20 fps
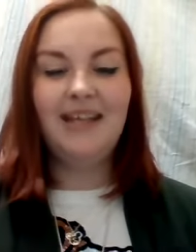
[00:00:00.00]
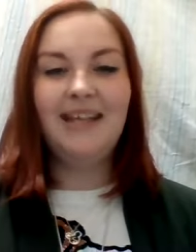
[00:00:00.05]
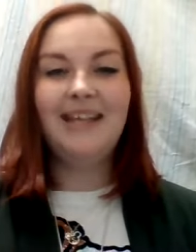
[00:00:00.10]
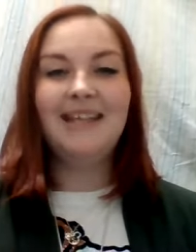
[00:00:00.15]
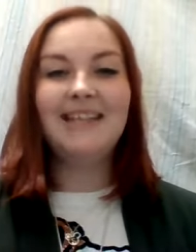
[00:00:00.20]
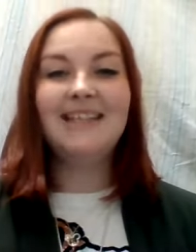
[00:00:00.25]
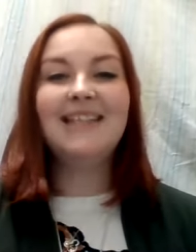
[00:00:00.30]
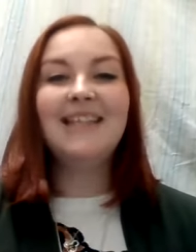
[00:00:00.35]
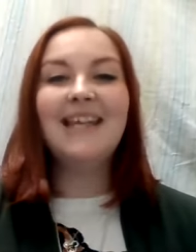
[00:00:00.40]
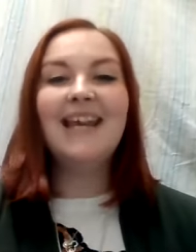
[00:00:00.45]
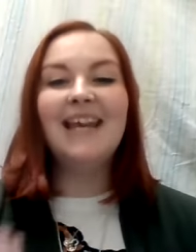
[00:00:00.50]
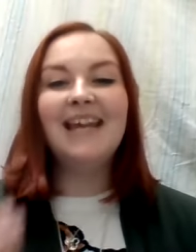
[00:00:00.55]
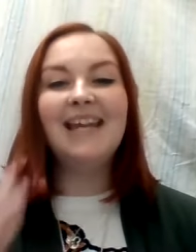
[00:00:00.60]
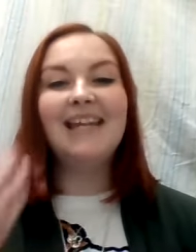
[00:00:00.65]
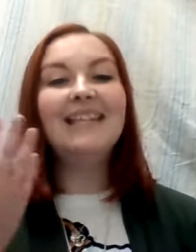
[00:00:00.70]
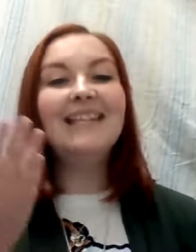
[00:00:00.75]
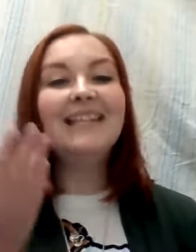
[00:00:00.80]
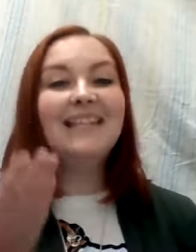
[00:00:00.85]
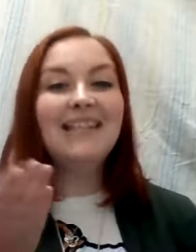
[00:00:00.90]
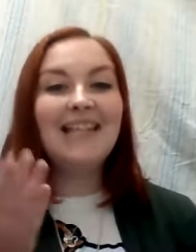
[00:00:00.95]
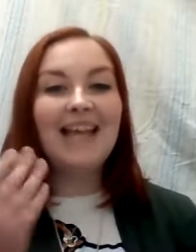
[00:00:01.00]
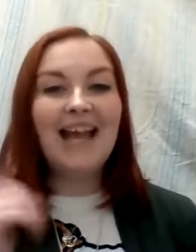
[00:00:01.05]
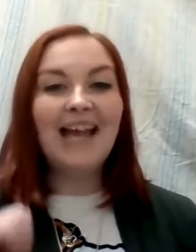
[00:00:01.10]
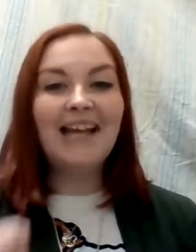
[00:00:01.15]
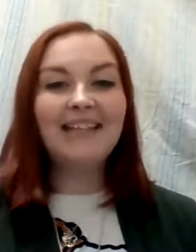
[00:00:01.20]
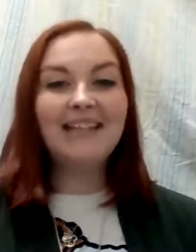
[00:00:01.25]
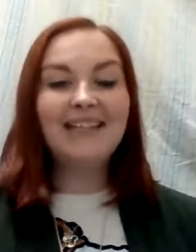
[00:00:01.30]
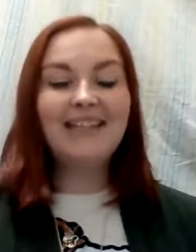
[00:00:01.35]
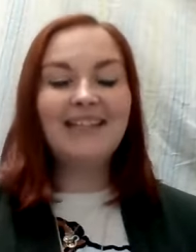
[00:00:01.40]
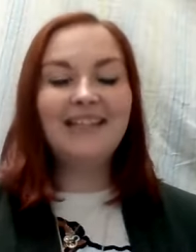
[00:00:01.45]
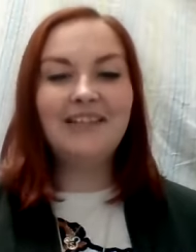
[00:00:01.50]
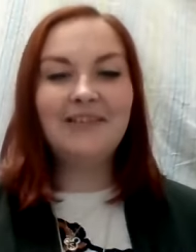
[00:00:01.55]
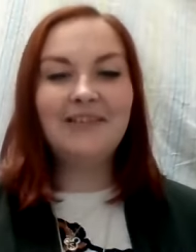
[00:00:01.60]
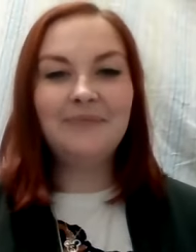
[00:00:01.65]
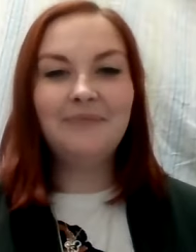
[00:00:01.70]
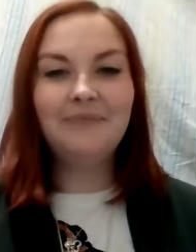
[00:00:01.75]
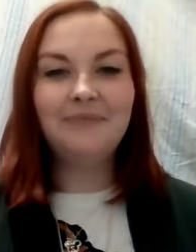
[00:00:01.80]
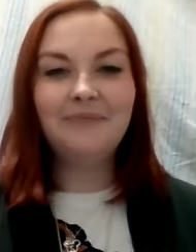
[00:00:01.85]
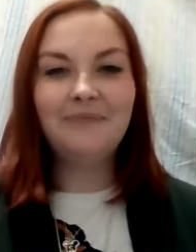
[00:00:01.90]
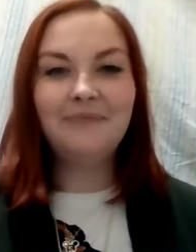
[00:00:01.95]
Say sat.
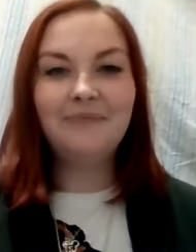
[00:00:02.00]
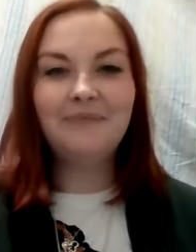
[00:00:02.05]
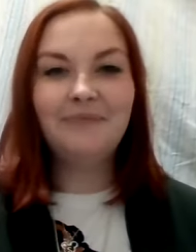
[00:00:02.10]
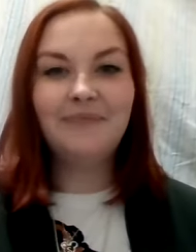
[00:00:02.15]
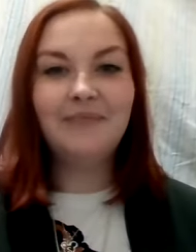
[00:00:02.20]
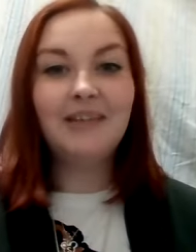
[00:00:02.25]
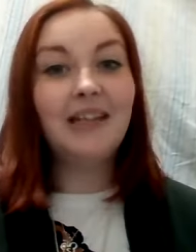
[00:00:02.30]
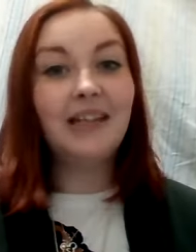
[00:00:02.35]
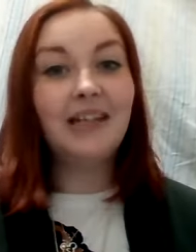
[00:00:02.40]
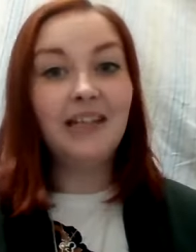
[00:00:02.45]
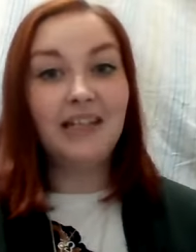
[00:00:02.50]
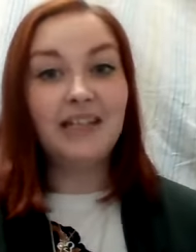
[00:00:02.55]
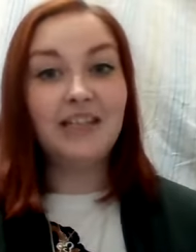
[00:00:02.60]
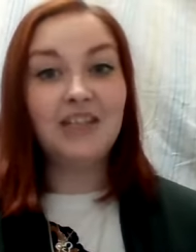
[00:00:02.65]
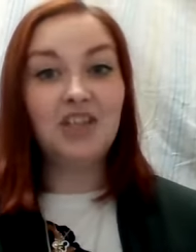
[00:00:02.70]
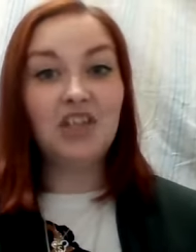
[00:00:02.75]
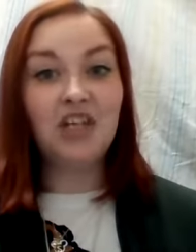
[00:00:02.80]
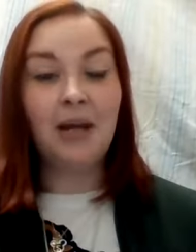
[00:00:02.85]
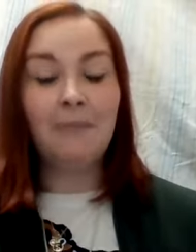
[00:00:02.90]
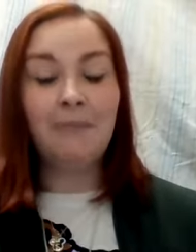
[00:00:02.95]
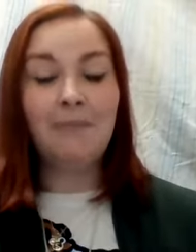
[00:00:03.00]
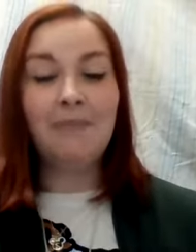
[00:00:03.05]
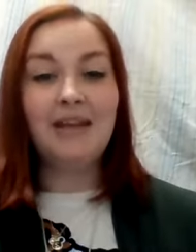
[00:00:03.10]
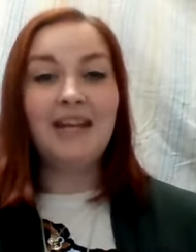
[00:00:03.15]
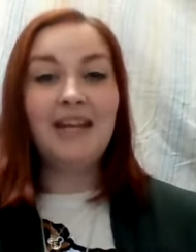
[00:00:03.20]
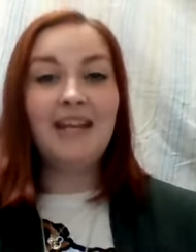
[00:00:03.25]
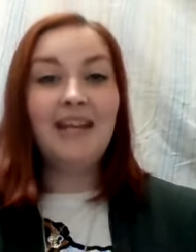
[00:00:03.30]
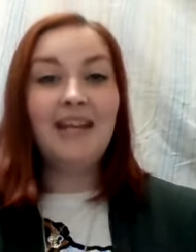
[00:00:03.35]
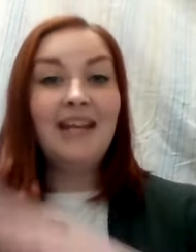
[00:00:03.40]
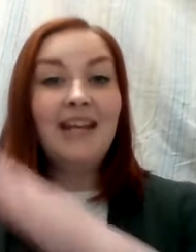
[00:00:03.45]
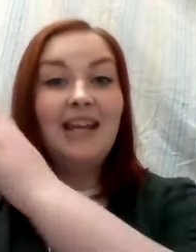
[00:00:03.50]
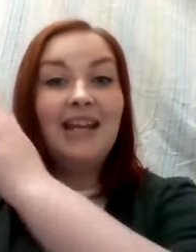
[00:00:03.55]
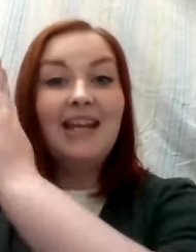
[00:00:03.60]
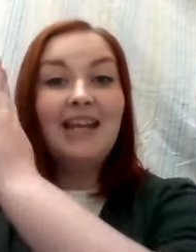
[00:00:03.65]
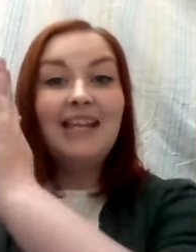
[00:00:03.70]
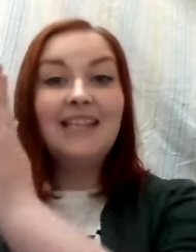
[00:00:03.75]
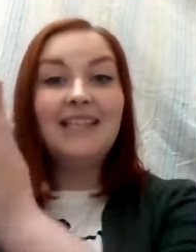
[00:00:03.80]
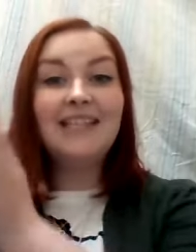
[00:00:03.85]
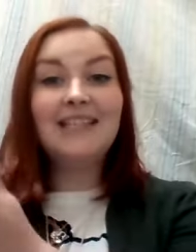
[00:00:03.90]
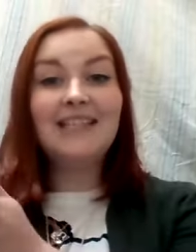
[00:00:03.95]
Let's chop it.
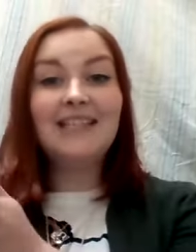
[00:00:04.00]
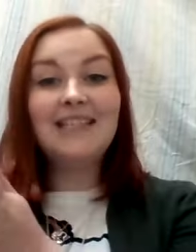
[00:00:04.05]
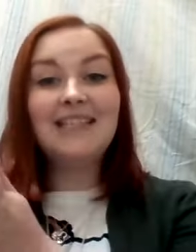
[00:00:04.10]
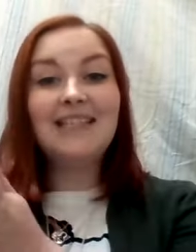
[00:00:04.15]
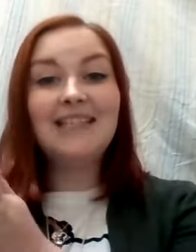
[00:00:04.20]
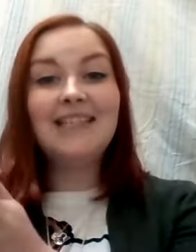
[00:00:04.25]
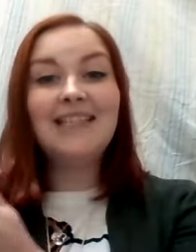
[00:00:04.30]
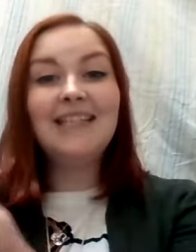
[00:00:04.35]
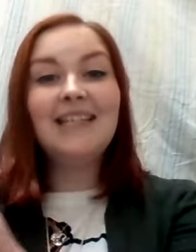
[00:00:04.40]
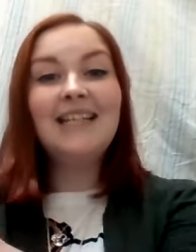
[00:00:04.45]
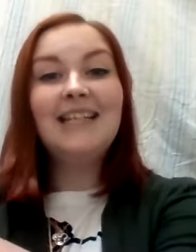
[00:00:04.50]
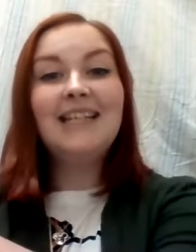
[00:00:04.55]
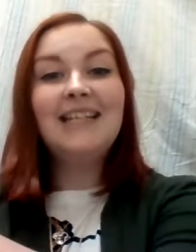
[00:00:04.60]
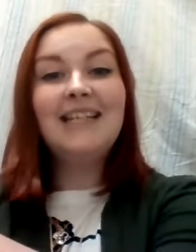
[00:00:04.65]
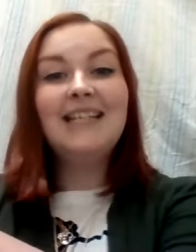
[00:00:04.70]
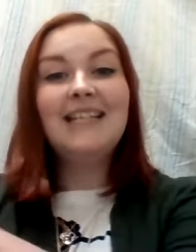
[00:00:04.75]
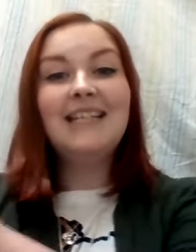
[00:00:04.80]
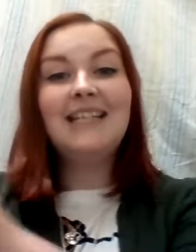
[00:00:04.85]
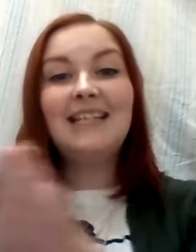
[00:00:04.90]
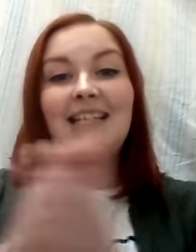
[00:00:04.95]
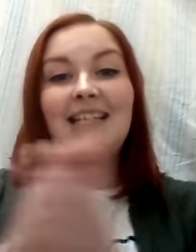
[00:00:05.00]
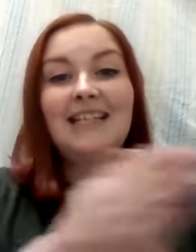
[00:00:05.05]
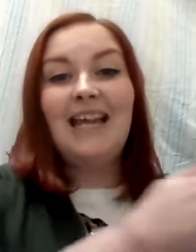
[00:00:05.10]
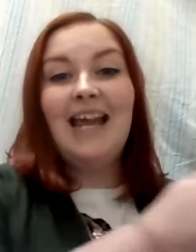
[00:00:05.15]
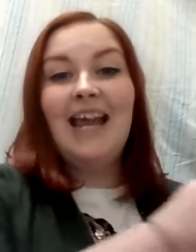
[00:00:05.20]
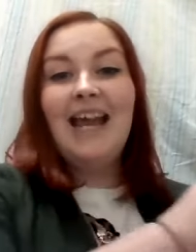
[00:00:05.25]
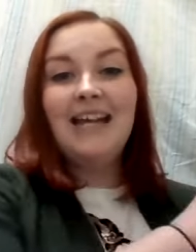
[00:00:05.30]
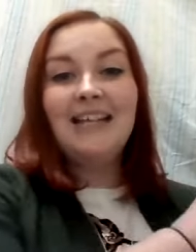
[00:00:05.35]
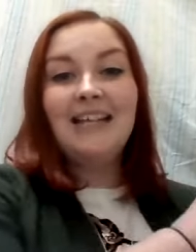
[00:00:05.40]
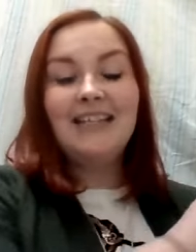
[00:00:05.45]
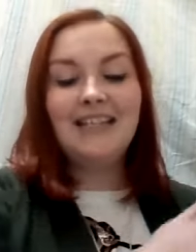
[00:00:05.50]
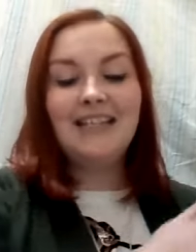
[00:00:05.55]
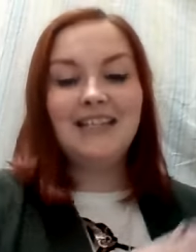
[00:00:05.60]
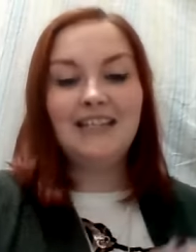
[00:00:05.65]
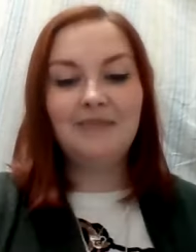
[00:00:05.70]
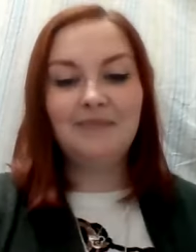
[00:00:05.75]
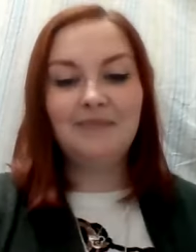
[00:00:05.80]
S sat.